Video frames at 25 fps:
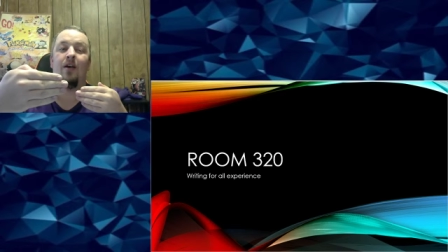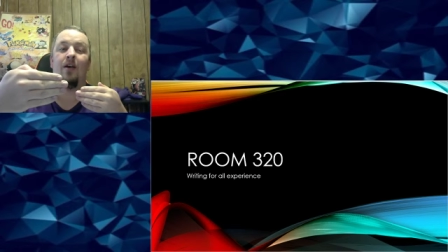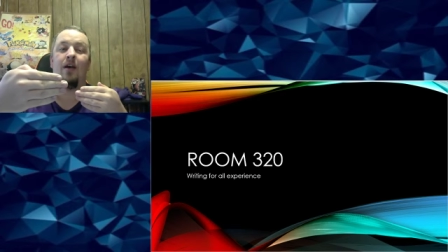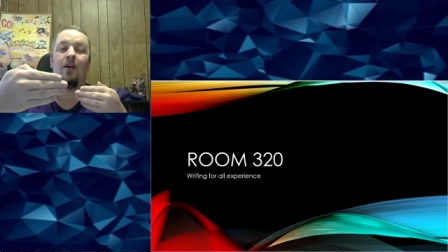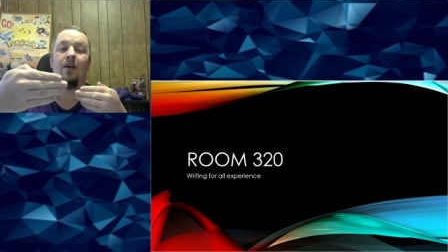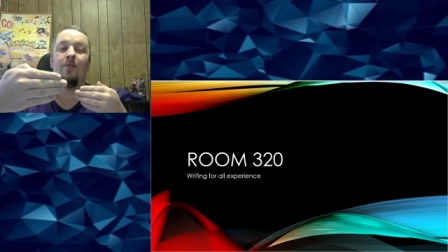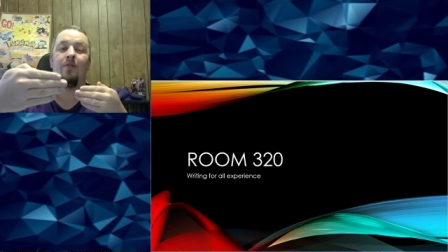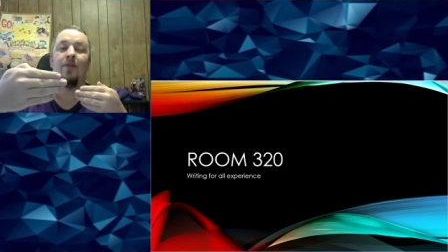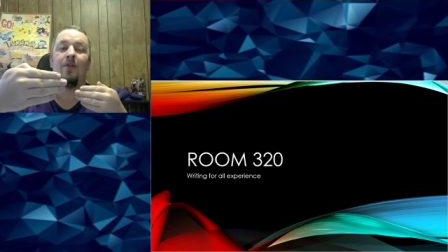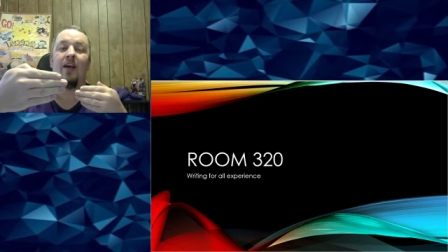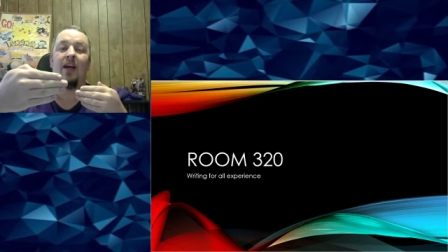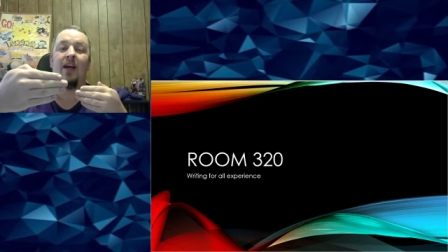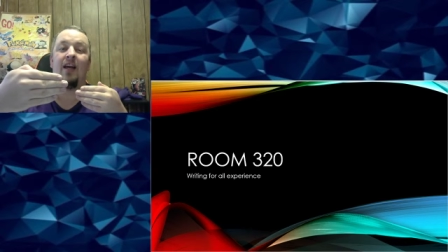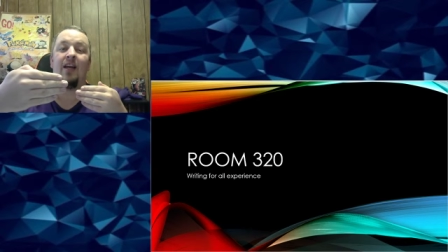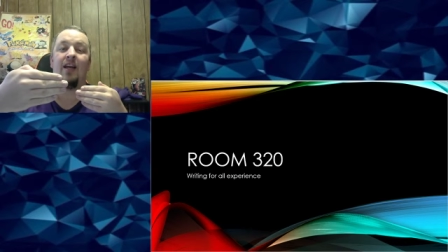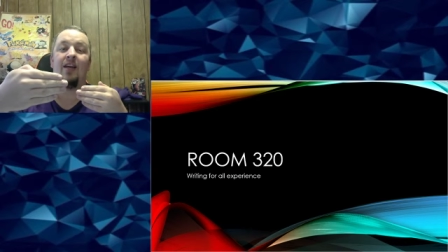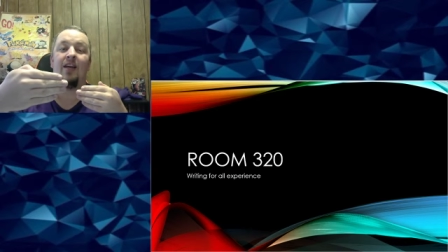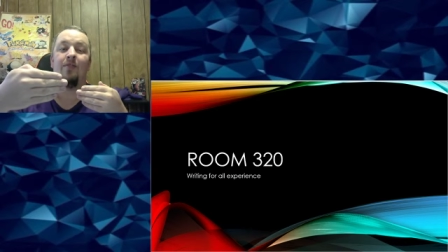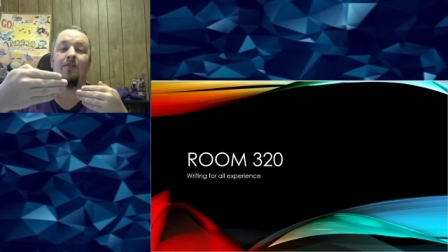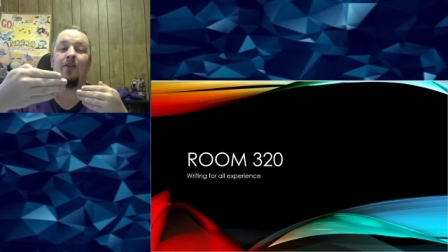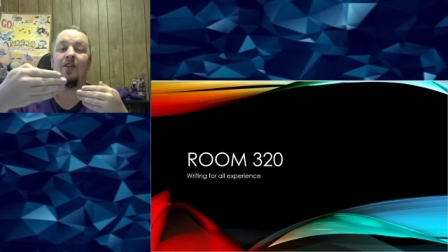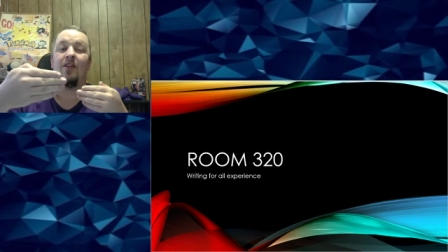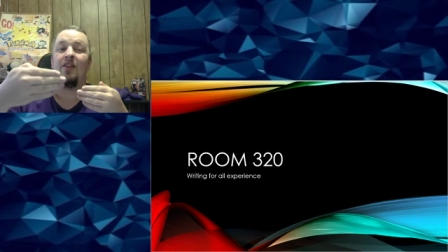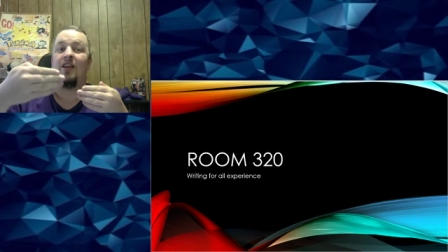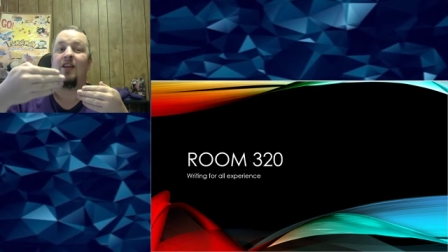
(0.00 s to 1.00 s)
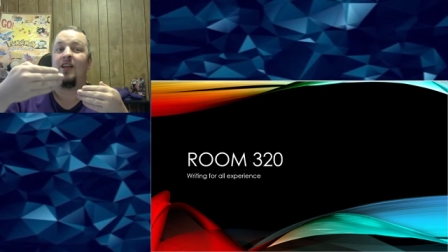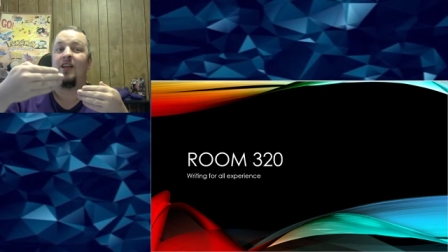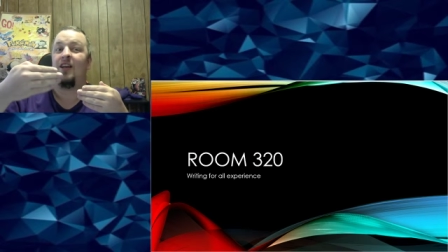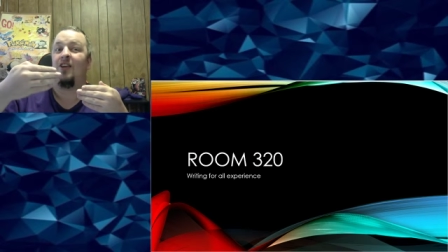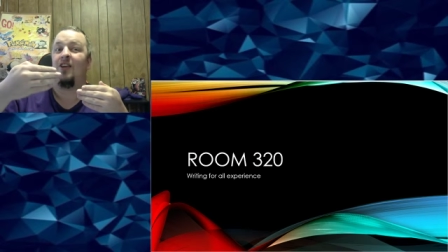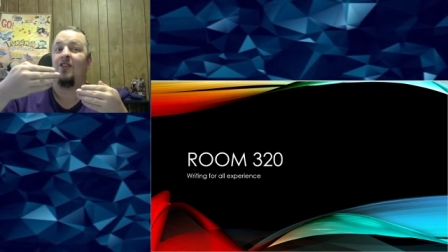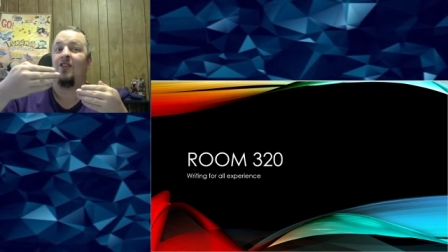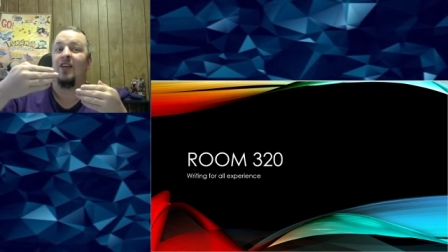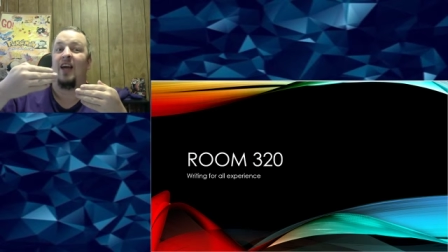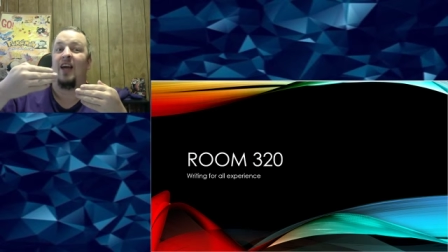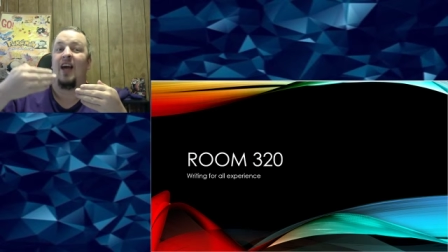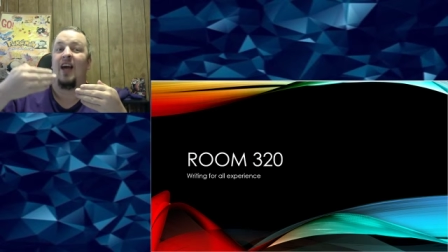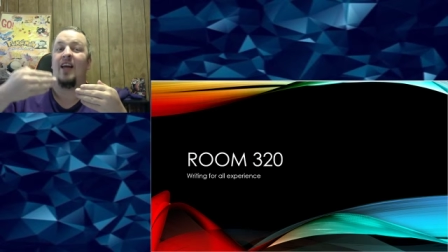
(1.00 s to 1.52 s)
beginning, but then near
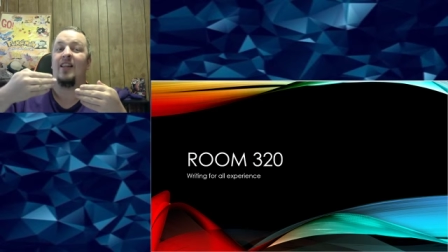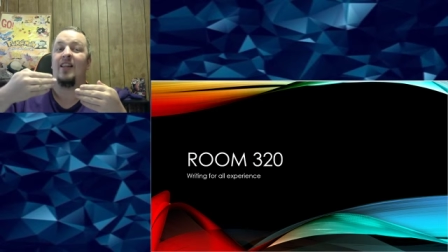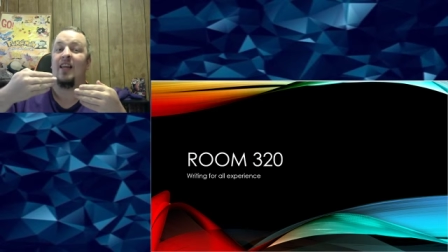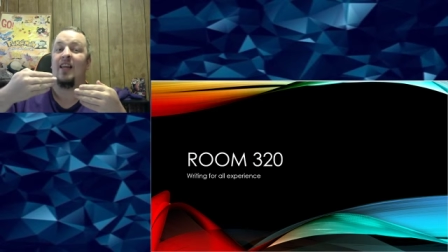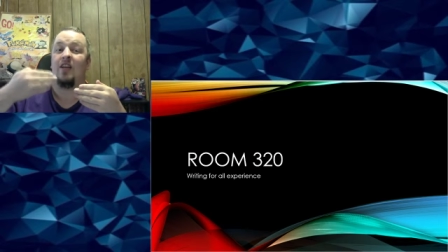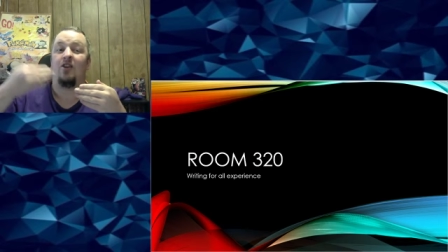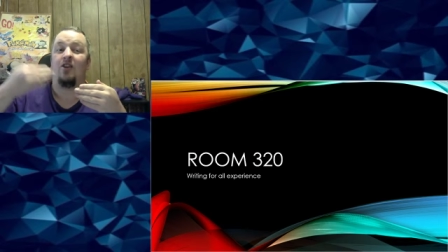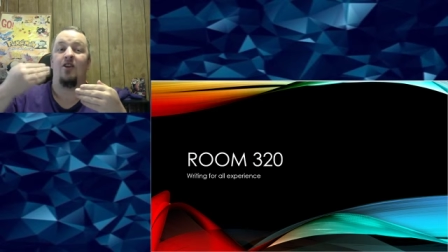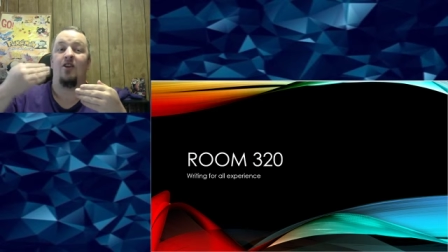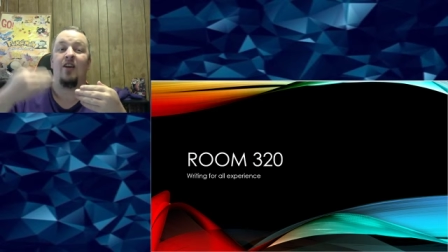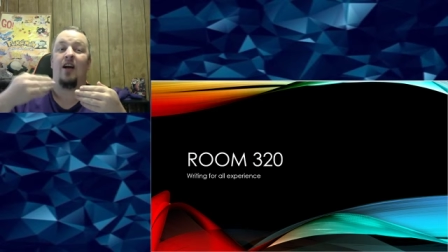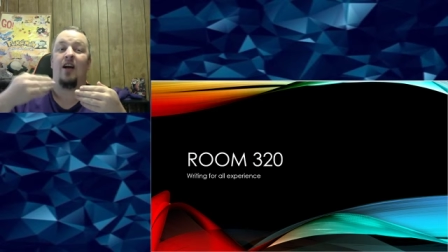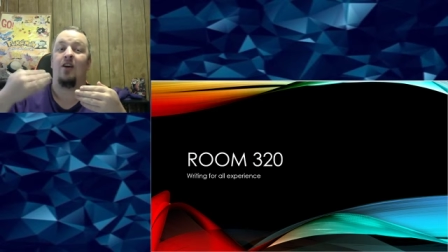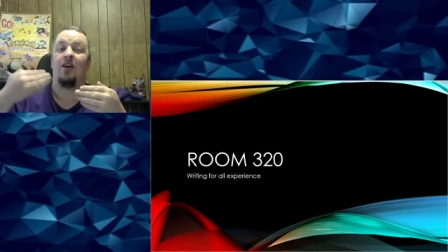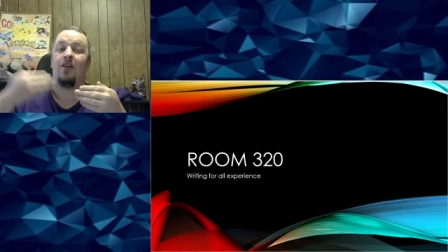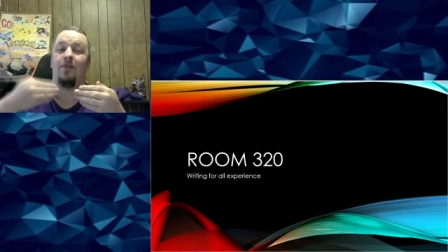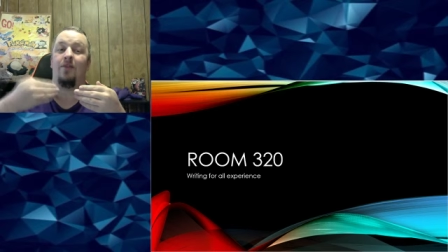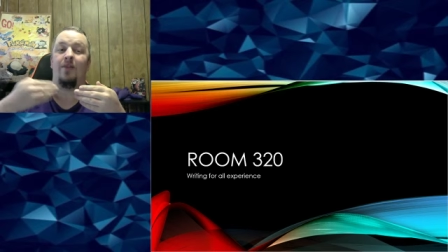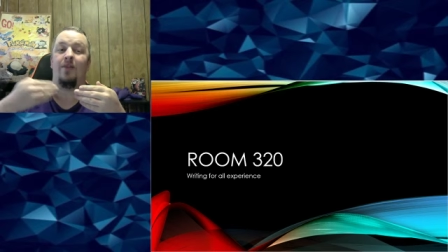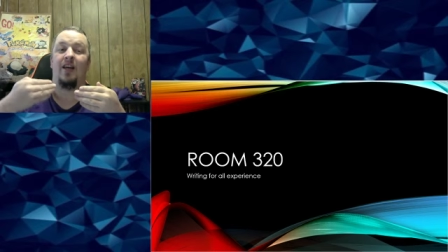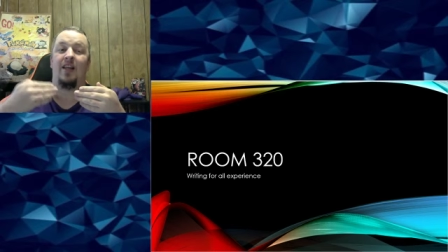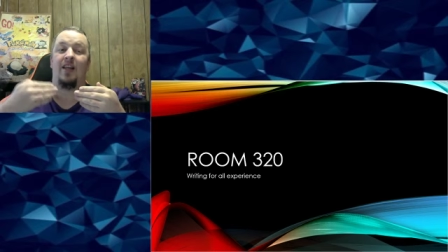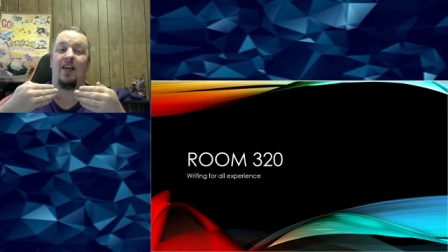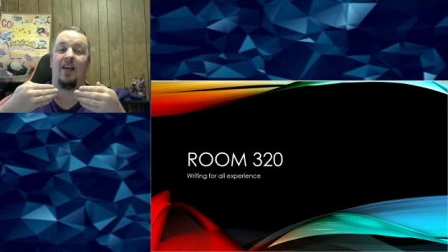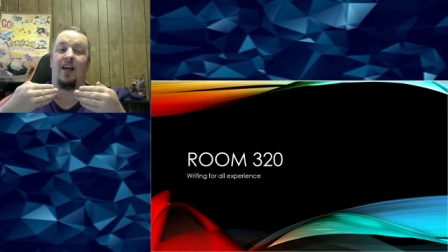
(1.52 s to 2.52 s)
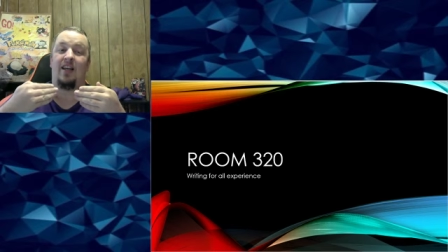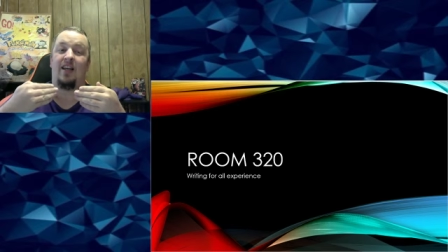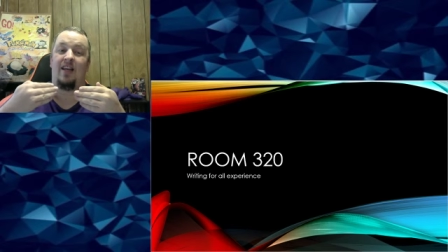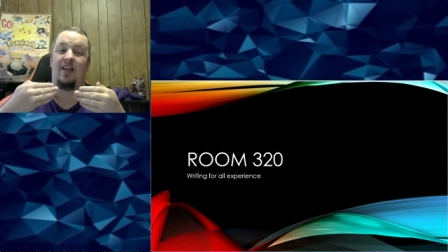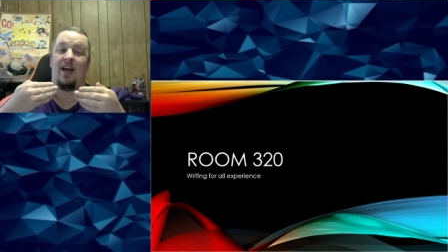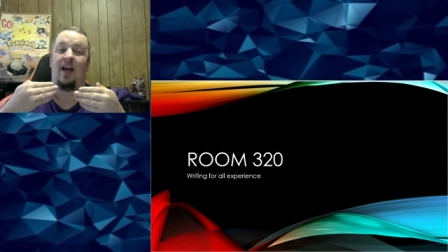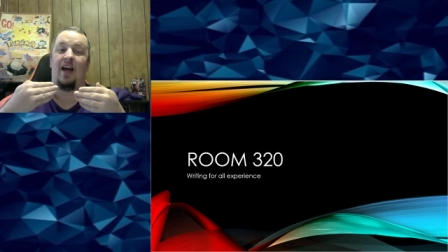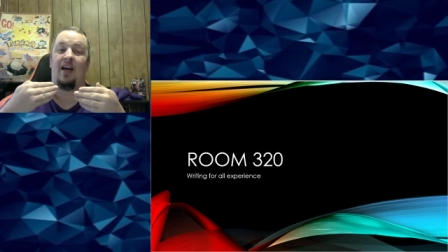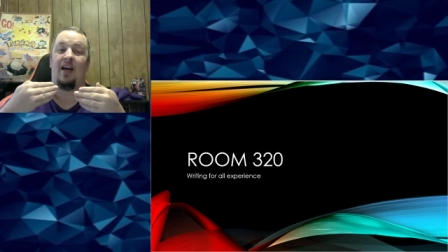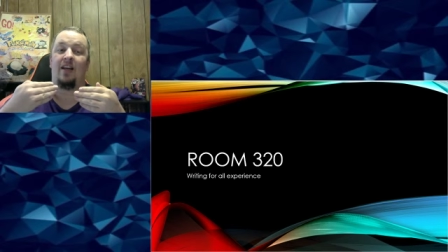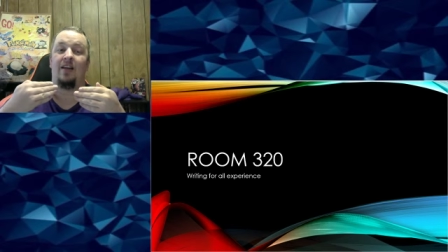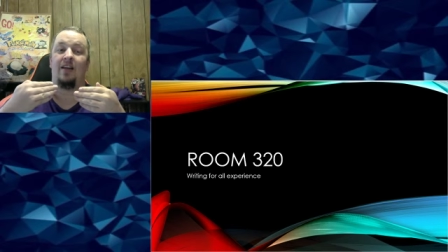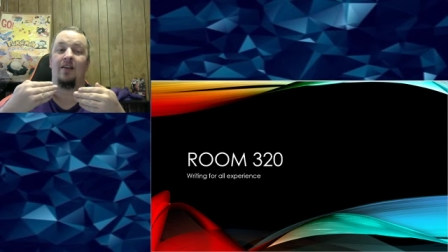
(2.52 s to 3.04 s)
the end they turn out to be the
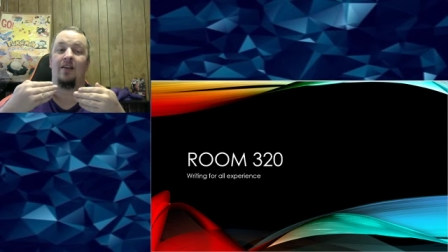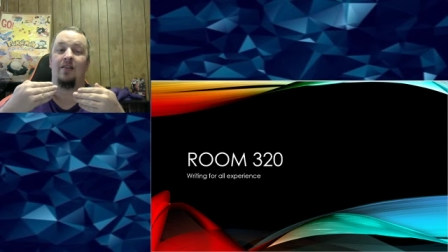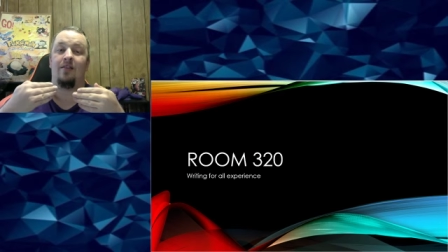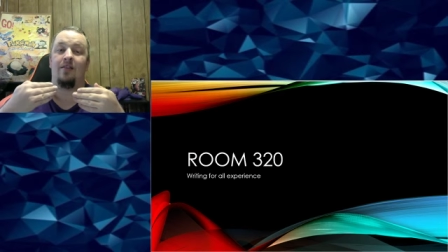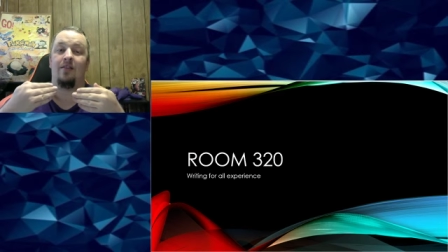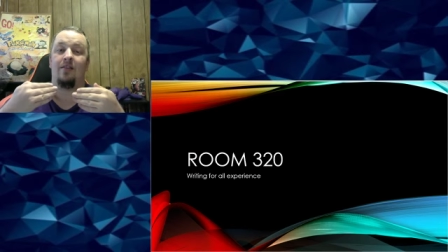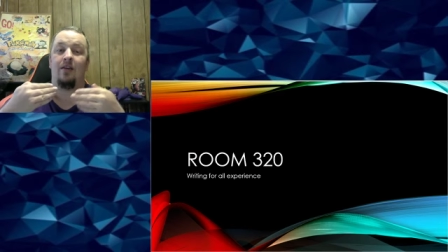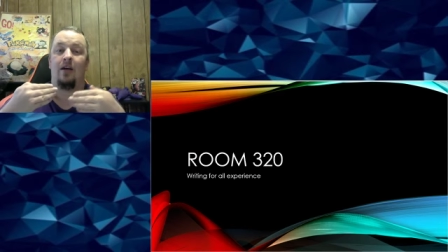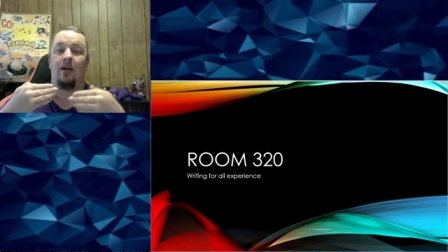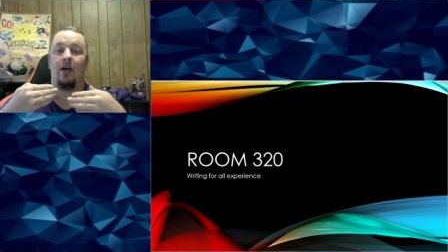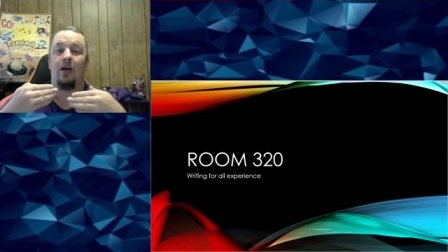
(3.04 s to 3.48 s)
antagonist.